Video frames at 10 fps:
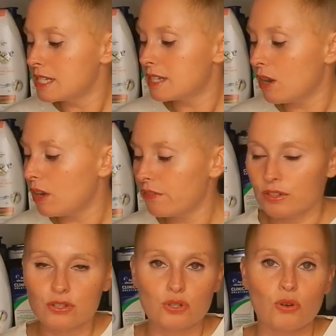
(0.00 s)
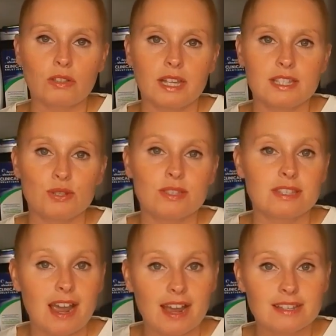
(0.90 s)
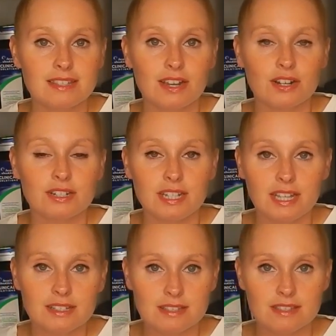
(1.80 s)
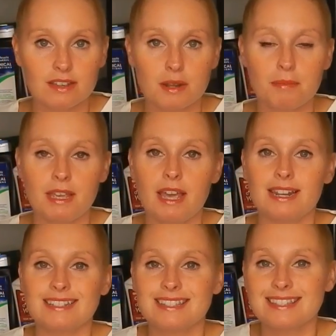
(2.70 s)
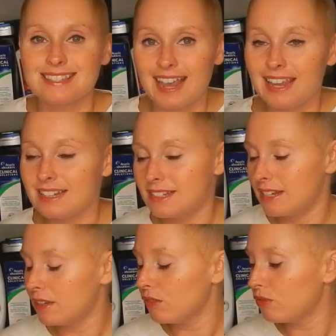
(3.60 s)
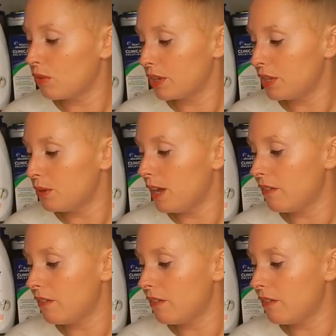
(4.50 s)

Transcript: So if your store lets you stack CRTs, this is going to be an insane deal for you.